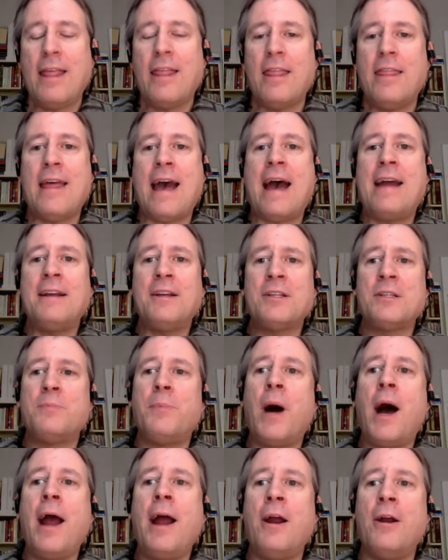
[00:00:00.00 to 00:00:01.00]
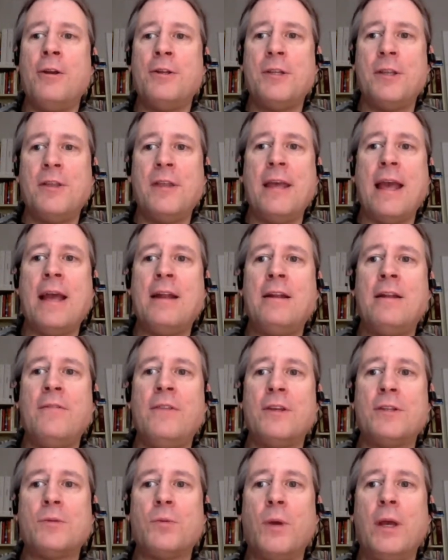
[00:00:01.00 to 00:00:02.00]
That expires at the end of
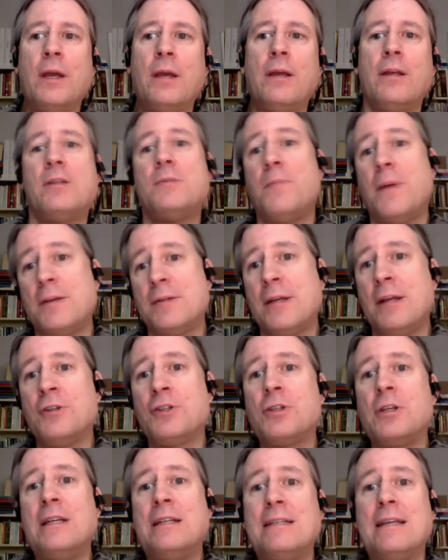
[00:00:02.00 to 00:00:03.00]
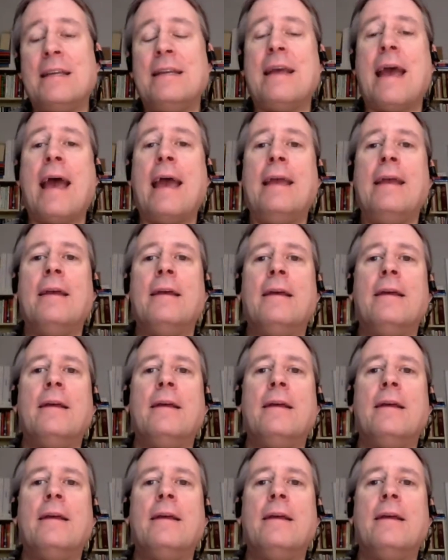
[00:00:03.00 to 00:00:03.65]
this week, essentially today.